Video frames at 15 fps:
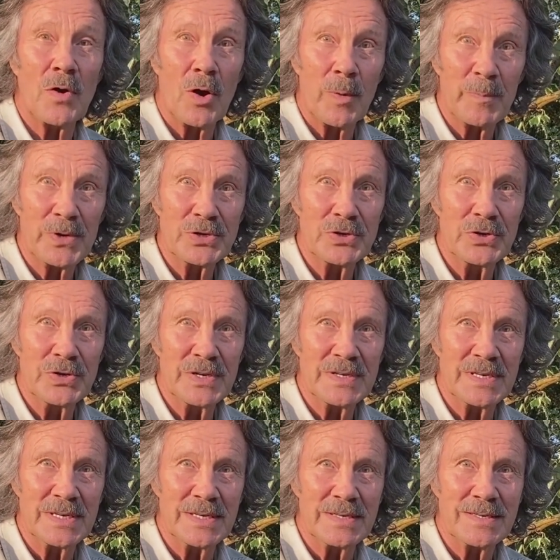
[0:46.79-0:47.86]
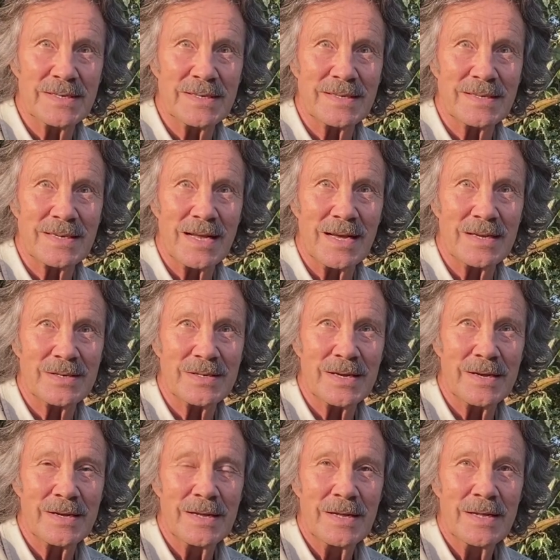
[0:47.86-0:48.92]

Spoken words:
opportunities to start to